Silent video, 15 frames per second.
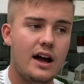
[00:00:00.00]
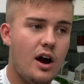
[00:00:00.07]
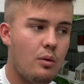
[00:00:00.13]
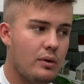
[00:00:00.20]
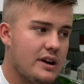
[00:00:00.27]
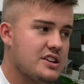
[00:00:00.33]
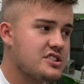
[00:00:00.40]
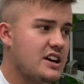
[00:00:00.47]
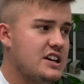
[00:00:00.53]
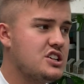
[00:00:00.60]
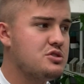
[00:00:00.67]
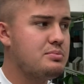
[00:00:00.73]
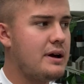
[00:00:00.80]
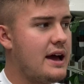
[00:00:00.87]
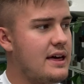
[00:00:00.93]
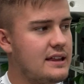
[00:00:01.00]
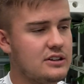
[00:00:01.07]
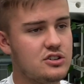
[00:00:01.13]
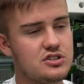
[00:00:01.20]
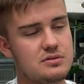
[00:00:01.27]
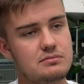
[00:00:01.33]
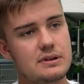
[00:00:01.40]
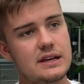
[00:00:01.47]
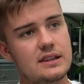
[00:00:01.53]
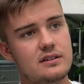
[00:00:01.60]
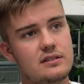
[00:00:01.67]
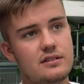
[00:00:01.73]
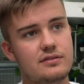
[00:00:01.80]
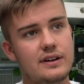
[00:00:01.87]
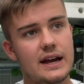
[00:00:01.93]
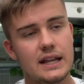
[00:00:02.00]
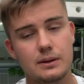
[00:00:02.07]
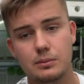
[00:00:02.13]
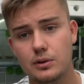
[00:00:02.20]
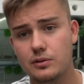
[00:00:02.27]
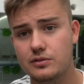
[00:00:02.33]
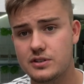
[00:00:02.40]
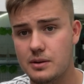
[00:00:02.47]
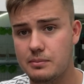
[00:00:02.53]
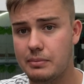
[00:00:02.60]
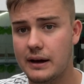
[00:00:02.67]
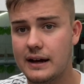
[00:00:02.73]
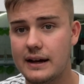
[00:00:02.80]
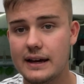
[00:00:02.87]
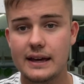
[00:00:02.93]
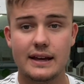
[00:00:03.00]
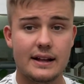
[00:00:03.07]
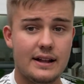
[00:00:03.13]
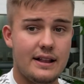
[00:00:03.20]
And when I say spare, that doesn't mean they're available to buy.